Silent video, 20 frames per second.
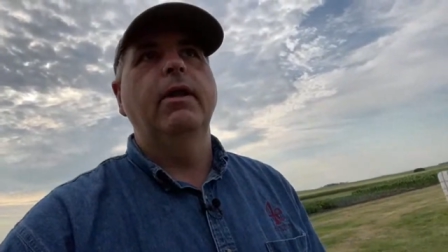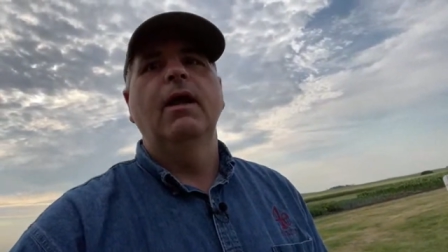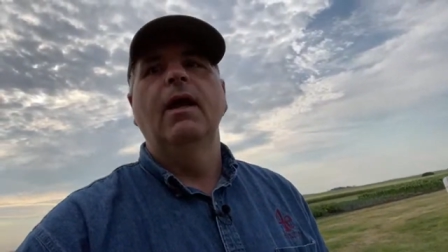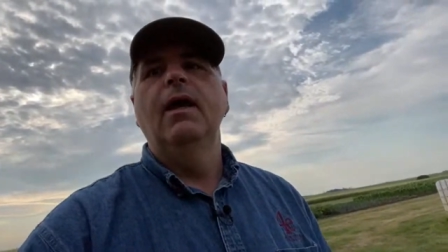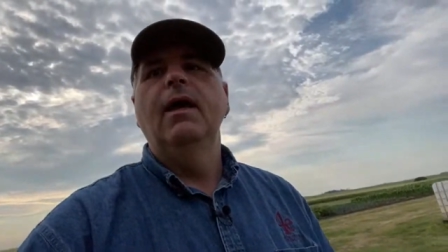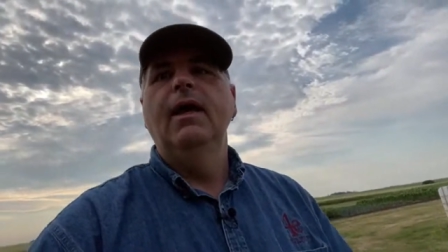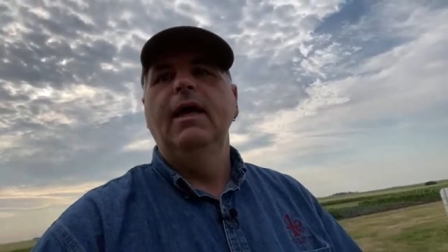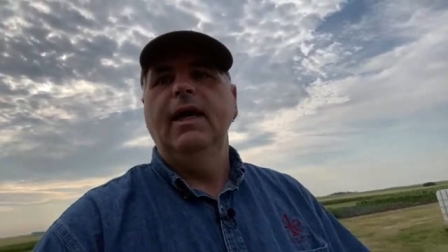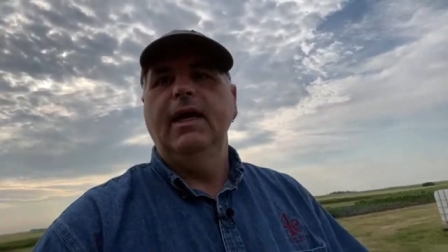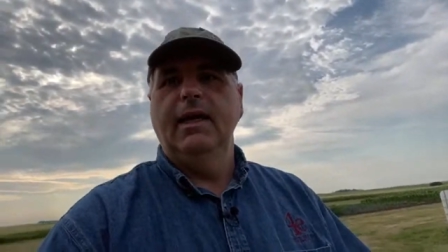but
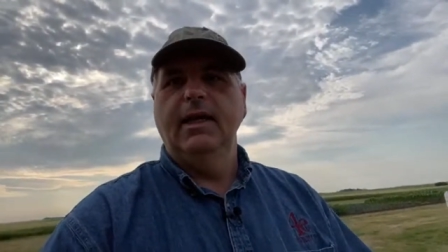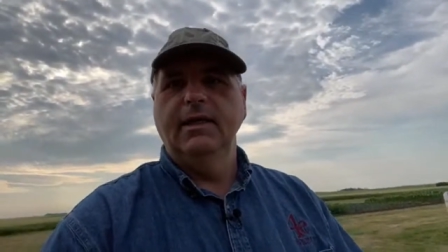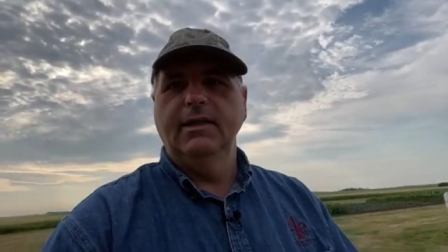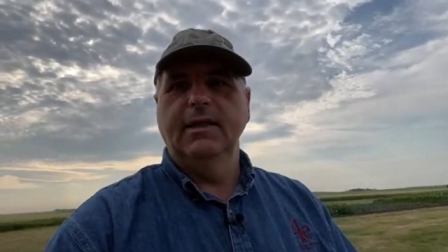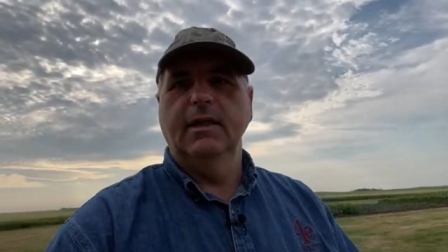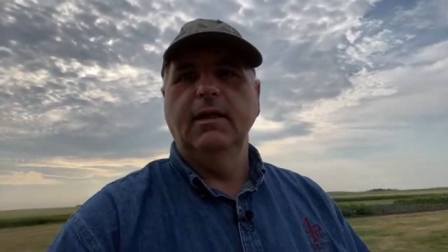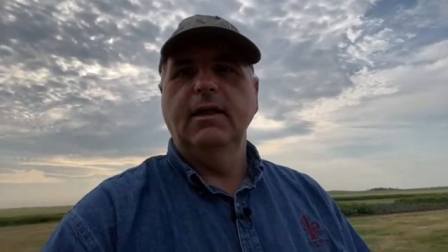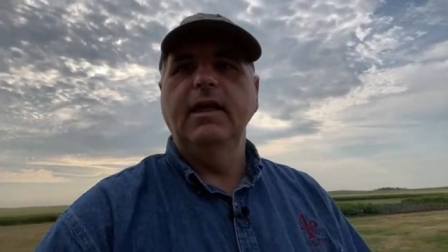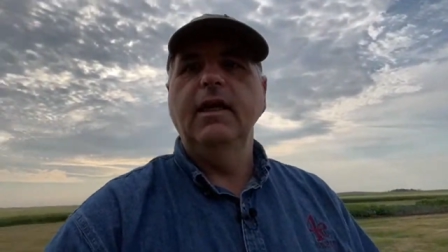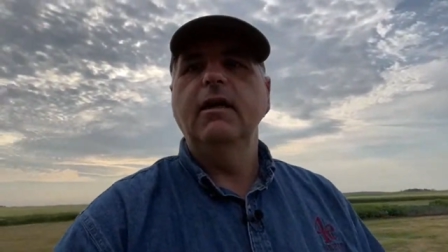it
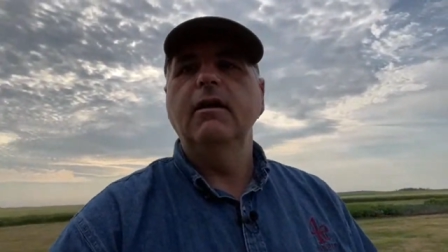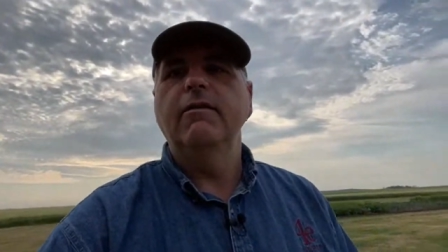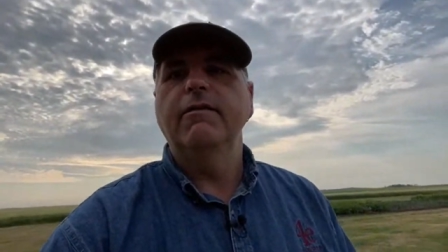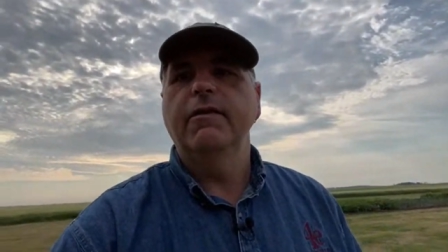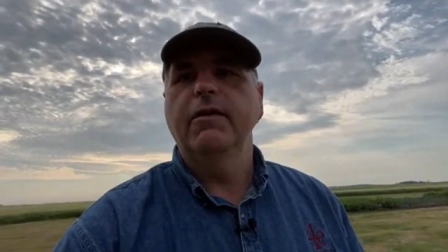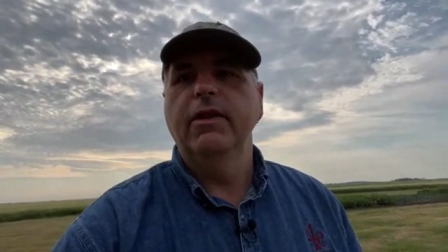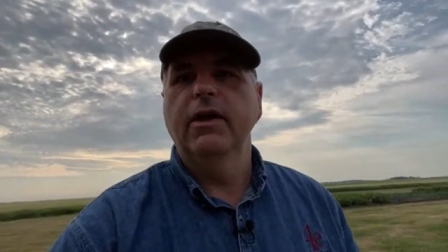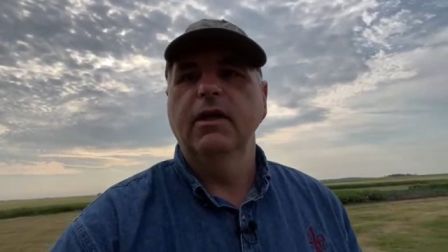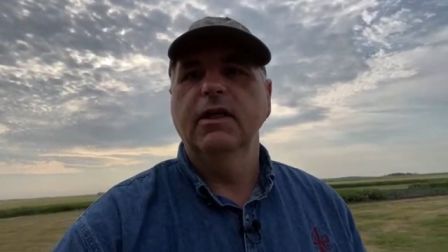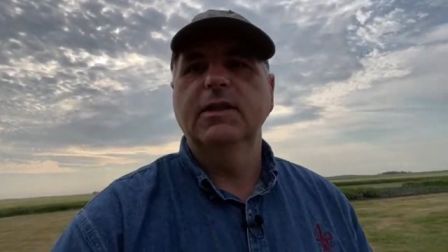is illegal
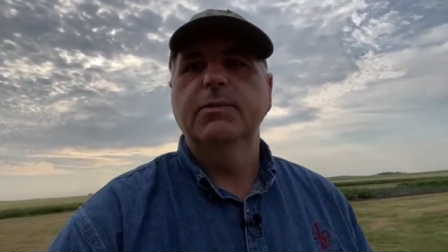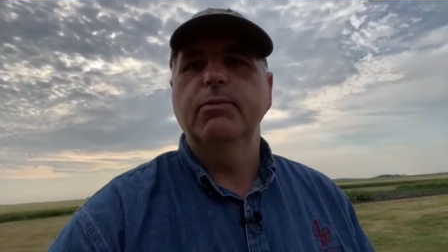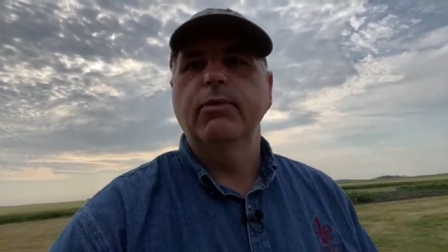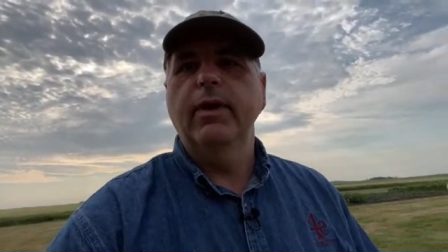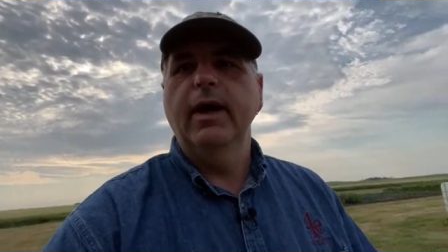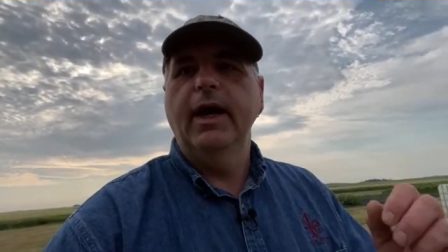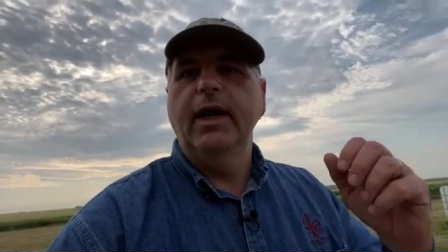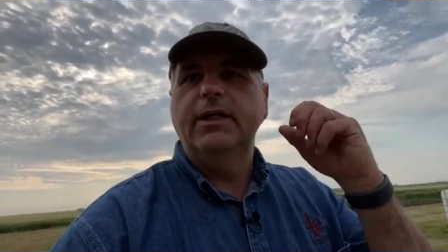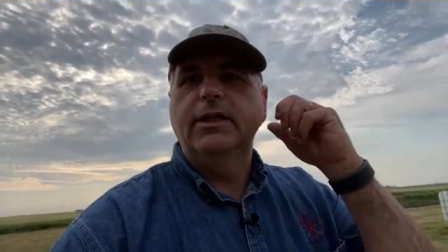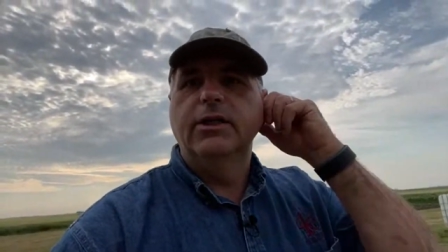for their
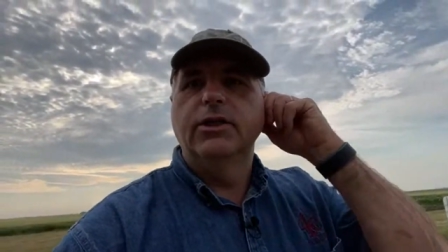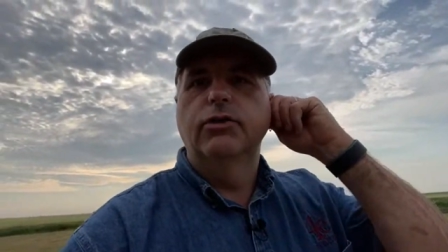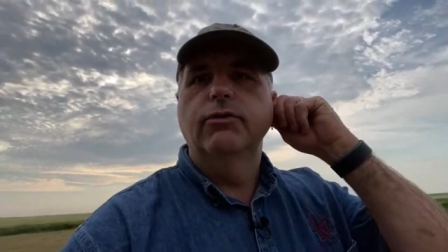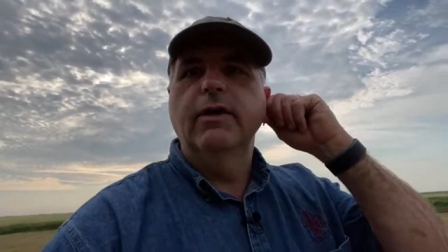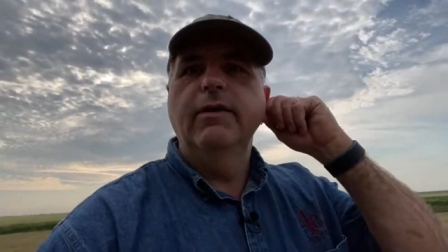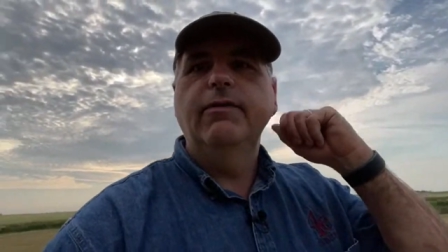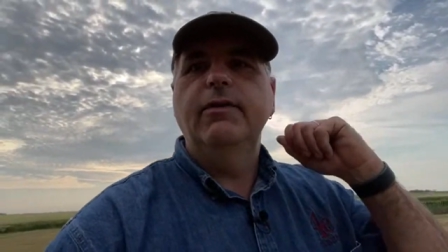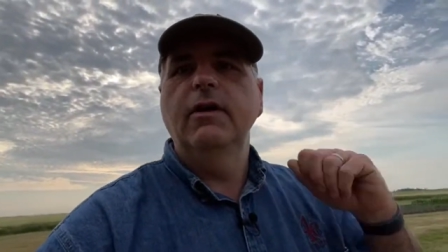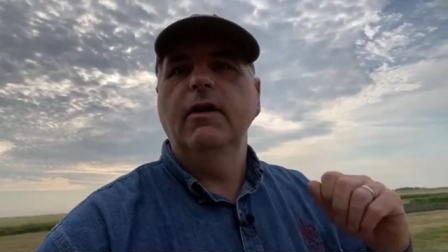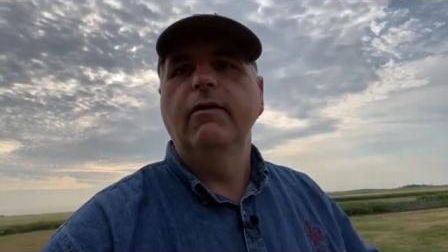spray to
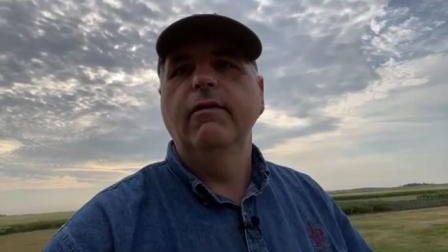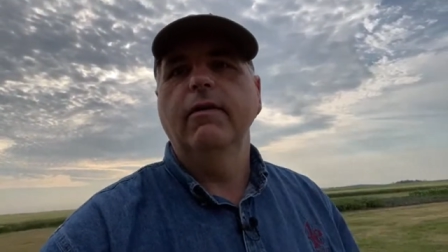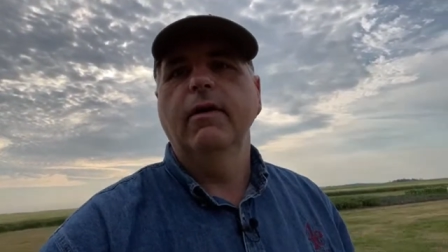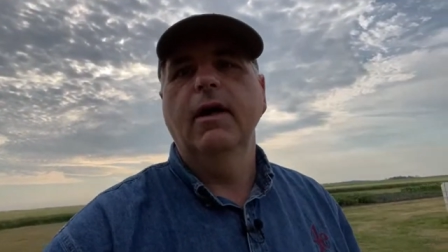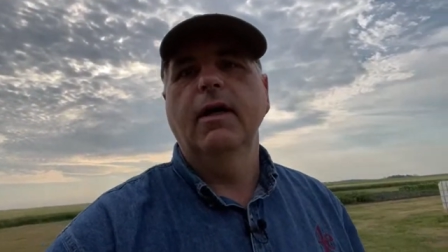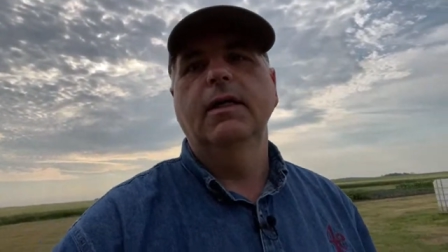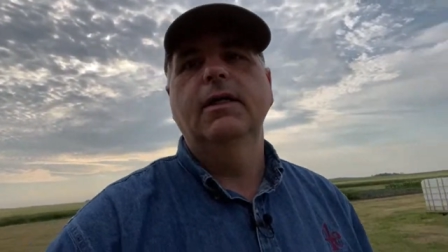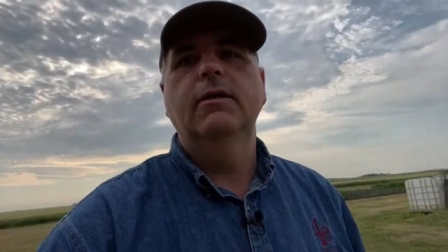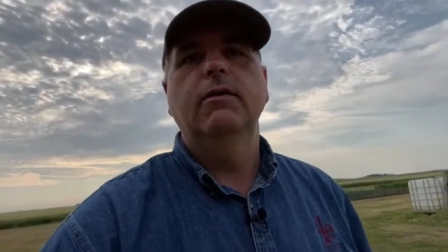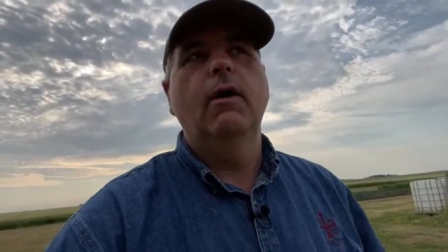drift over
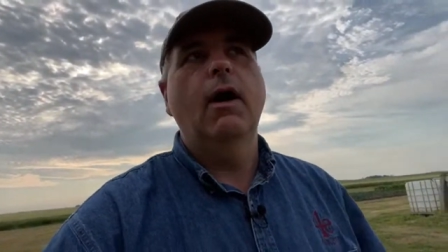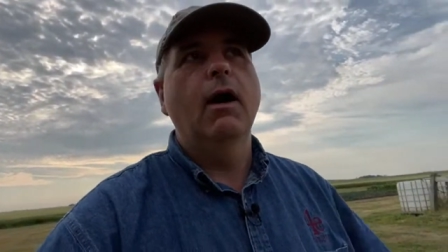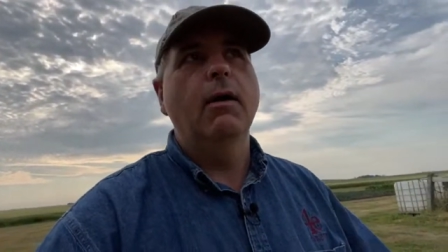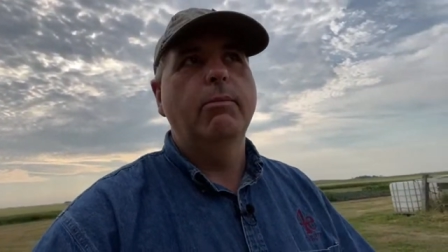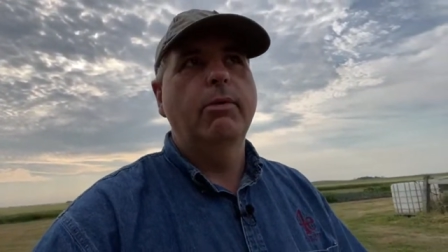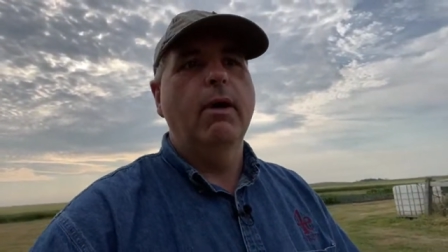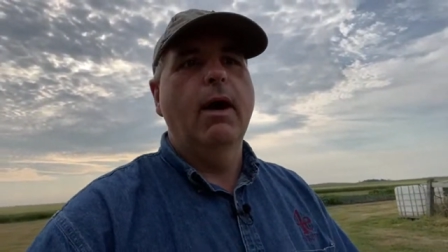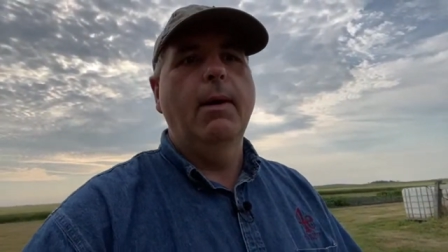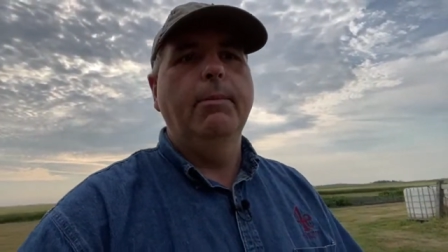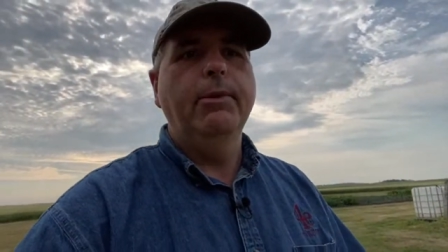onto our
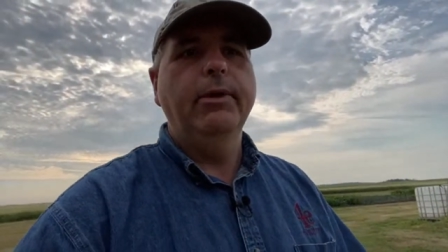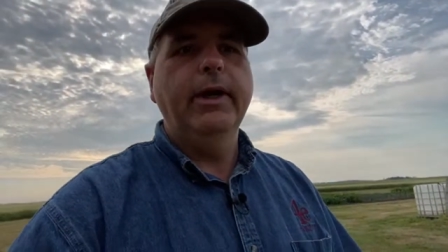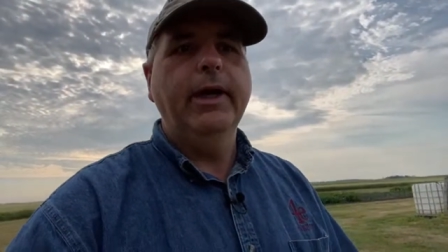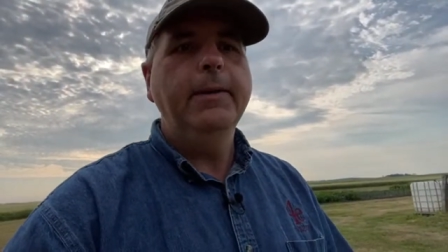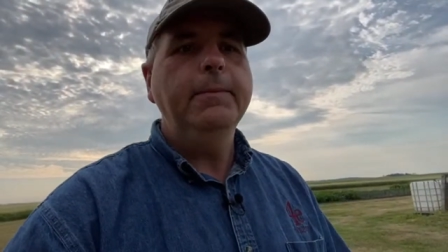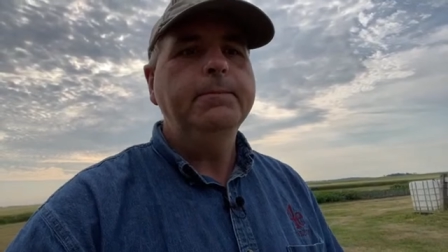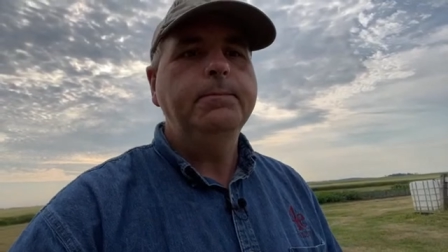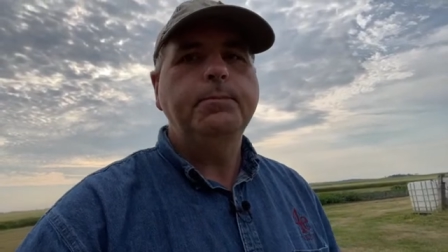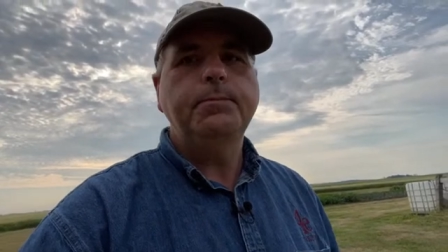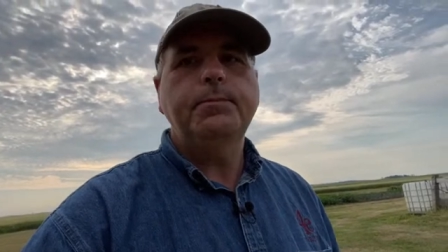property.